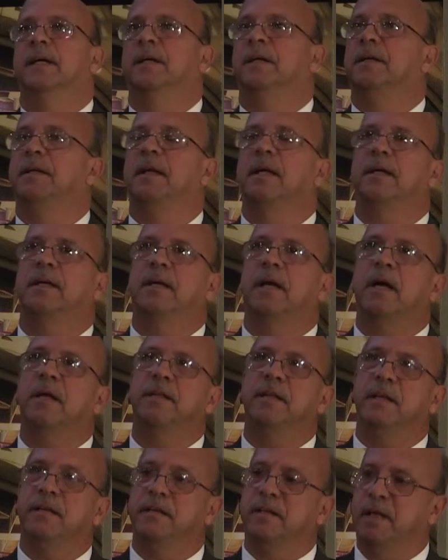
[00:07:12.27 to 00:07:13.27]
now
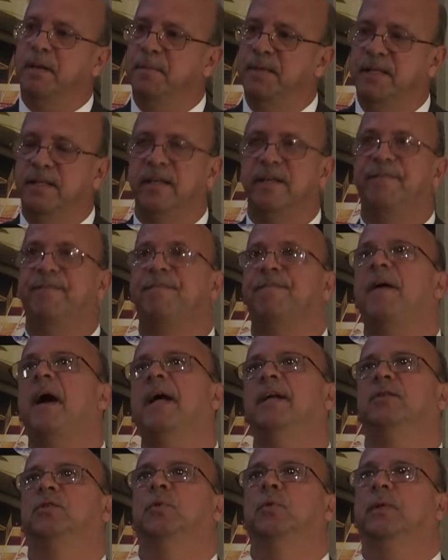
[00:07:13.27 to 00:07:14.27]
they're
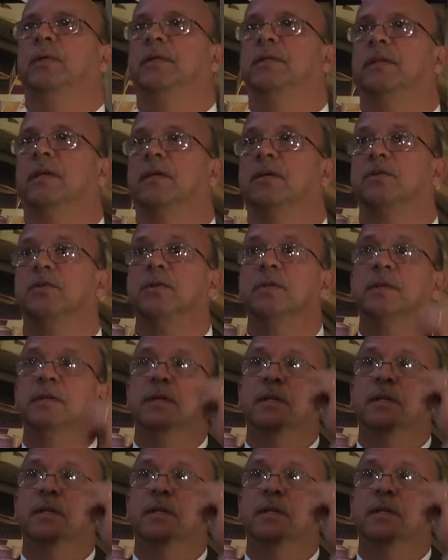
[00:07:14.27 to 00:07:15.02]
fine-tuning things.